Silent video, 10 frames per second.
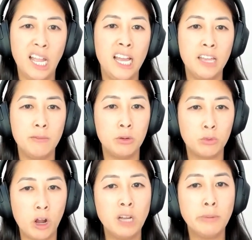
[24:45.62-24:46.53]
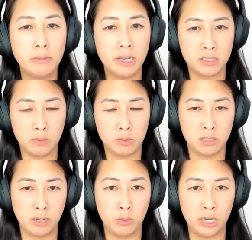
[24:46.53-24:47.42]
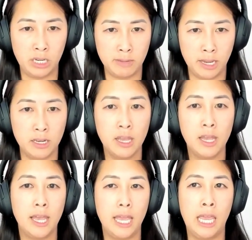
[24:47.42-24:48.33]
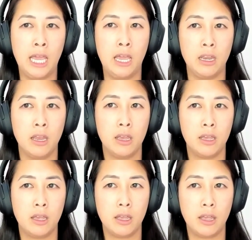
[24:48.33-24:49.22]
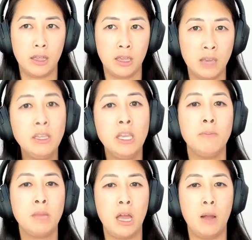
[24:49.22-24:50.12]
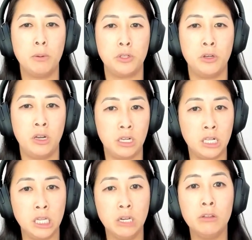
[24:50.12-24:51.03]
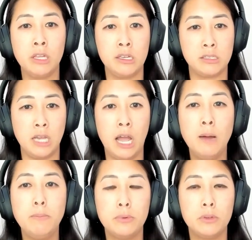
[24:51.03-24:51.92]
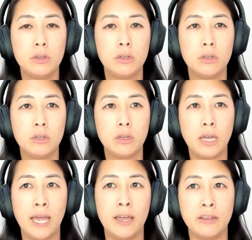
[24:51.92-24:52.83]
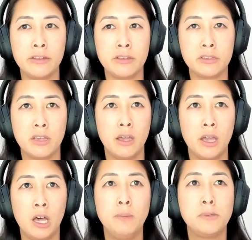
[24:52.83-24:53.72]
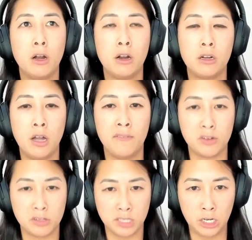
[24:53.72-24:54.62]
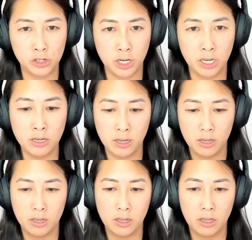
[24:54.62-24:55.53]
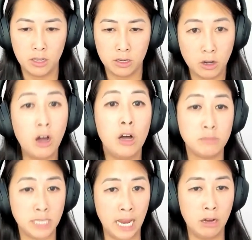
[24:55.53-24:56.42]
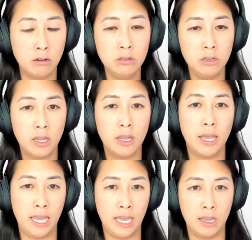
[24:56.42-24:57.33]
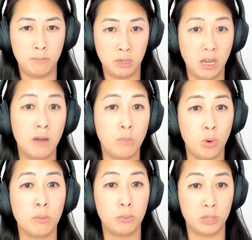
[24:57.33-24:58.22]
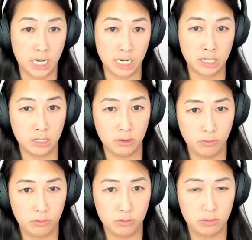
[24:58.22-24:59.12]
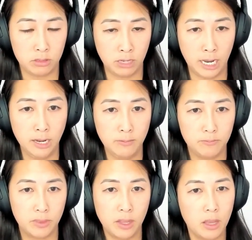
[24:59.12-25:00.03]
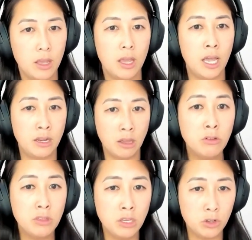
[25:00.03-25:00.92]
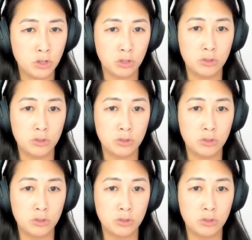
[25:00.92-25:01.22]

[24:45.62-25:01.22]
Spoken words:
I have been wrong about my assumptions about what he meant, and giving him that opportunity to clear things up has helped our conversation calm down, and become more productive. Okay. Another thing you can do